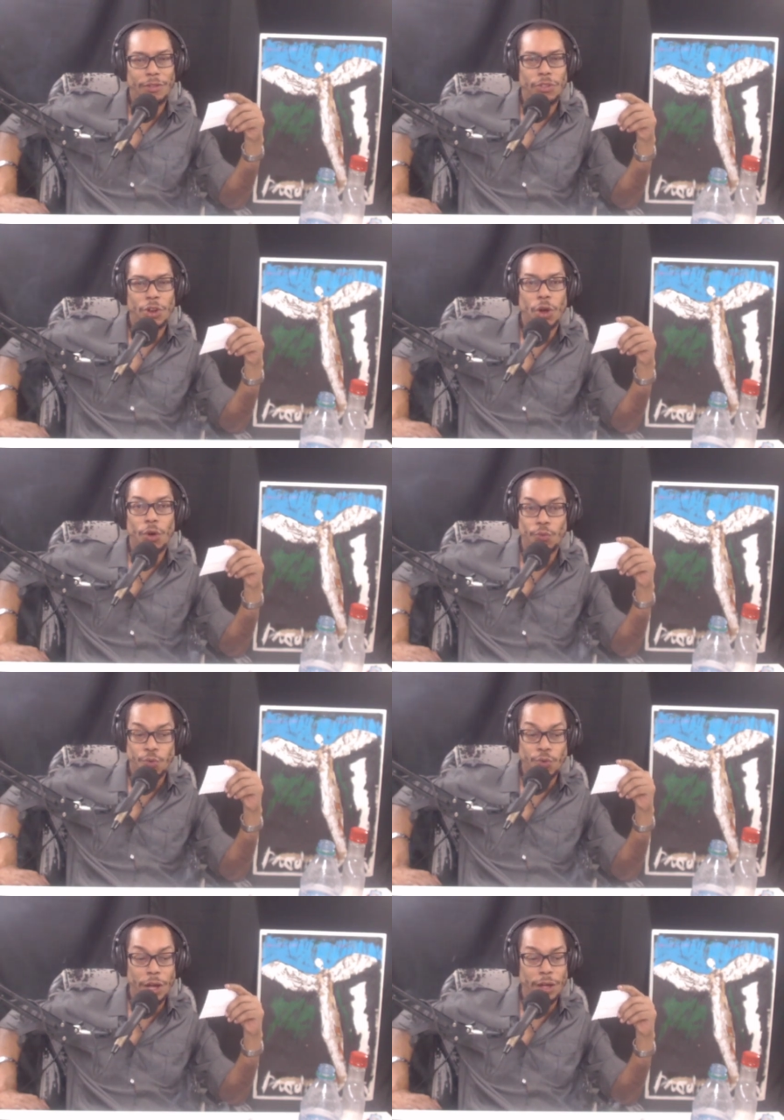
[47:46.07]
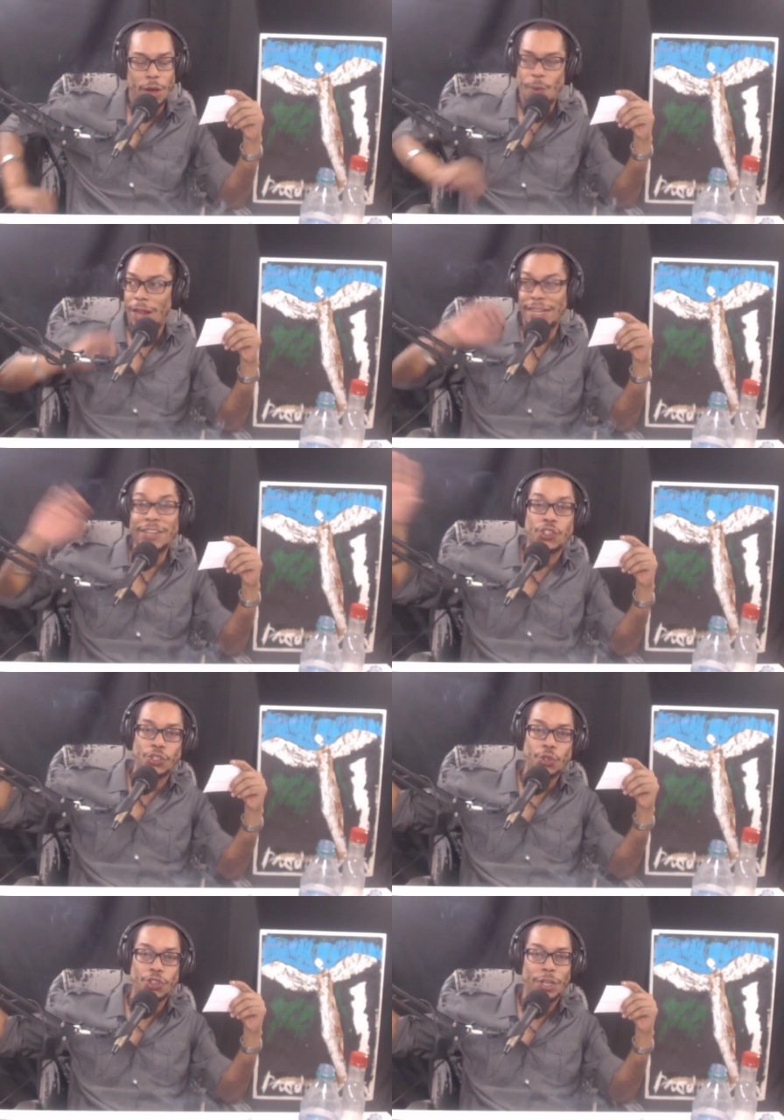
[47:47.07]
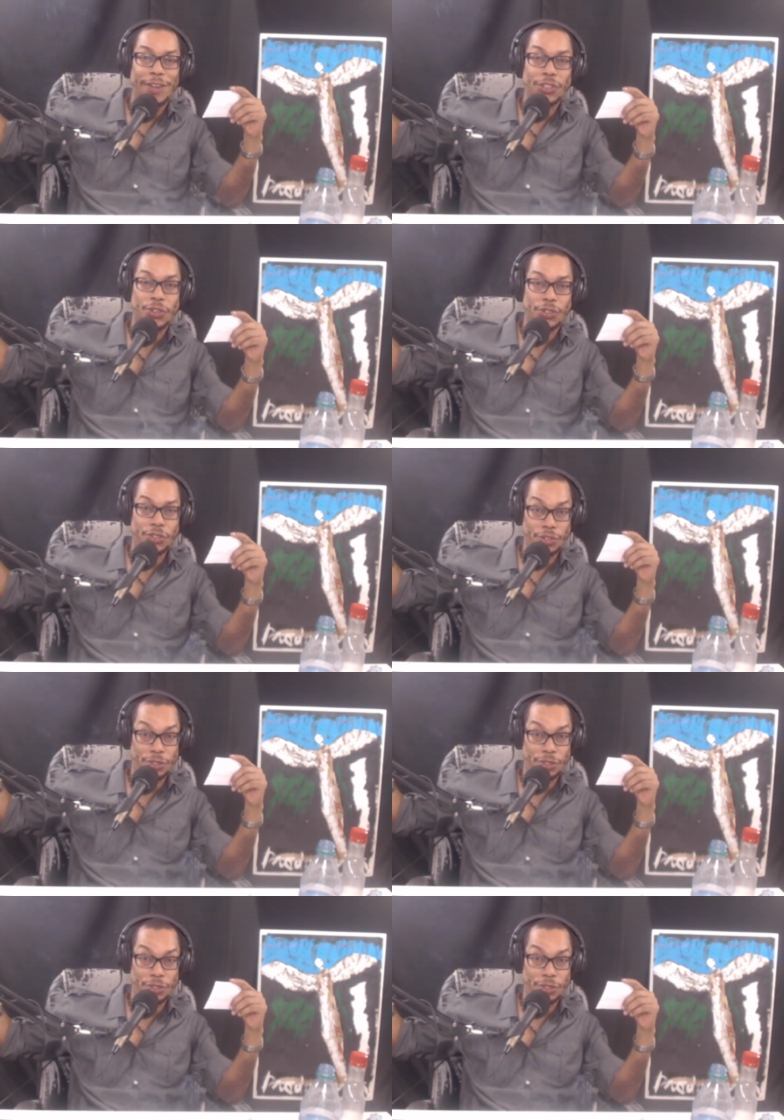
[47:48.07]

you know, uh, well, institutional investors